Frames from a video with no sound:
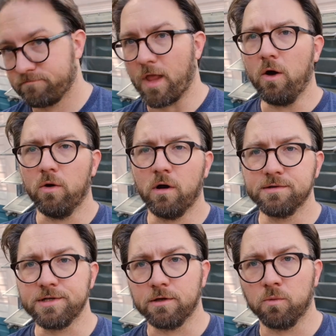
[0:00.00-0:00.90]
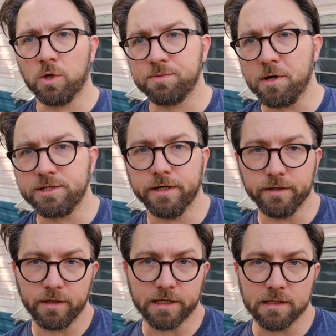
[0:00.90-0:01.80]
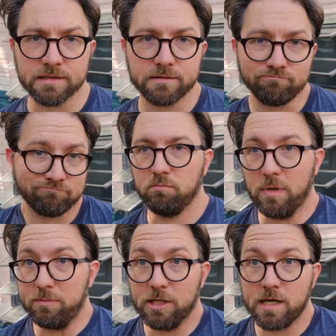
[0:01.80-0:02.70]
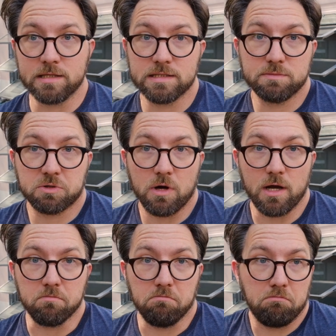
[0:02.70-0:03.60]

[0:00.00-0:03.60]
Oh, and also you can watch my channel, I guess. Maybe like and subscribe.